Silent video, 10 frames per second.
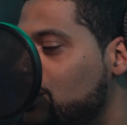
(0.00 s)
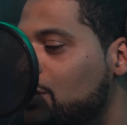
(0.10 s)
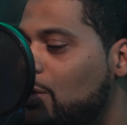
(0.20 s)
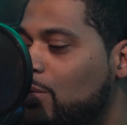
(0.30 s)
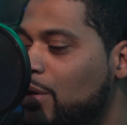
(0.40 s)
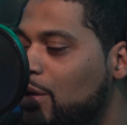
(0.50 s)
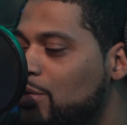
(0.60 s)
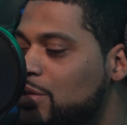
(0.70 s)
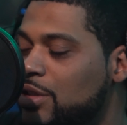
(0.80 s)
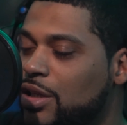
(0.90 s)
So we
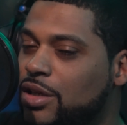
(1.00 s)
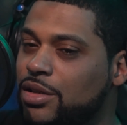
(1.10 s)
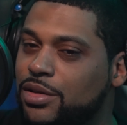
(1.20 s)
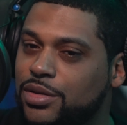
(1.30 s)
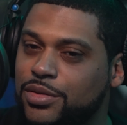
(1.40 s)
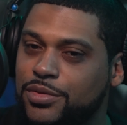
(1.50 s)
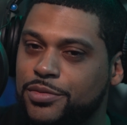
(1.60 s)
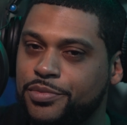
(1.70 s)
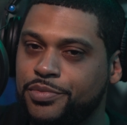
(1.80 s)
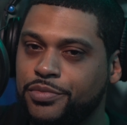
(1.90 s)
gonna see. He's just
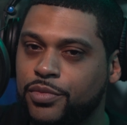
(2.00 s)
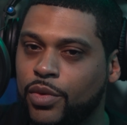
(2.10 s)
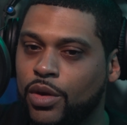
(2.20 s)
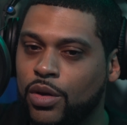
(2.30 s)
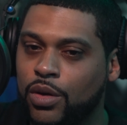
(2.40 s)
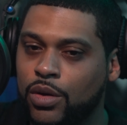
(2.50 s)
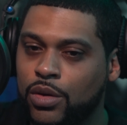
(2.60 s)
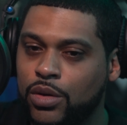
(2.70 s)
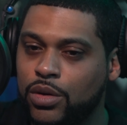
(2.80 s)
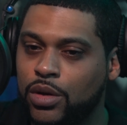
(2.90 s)
old, but they not old